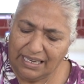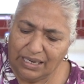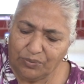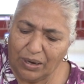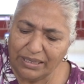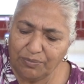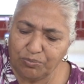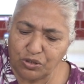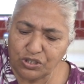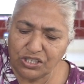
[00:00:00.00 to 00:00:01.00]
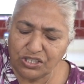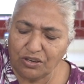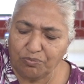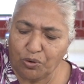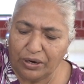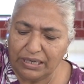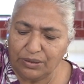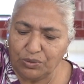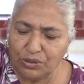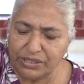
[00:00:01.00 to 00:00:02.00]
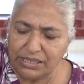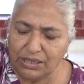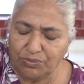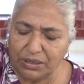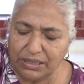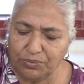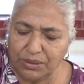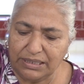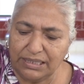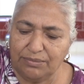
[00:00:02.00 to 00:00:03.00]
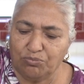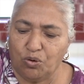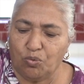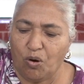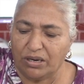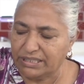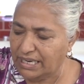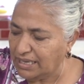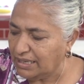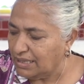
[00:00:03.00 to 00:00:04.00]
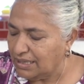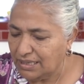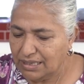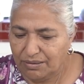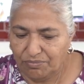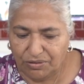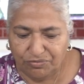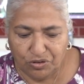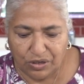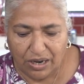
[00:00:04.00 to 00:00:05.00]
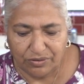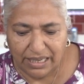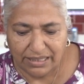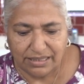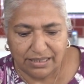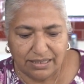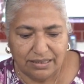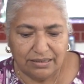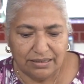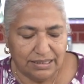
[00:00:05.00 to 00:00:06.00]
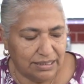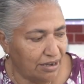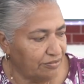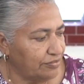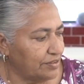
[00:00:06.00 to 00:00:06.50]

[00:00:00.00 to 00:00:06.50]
And while the process of boiling, we'll see whether we need more water. But for now, that's enough.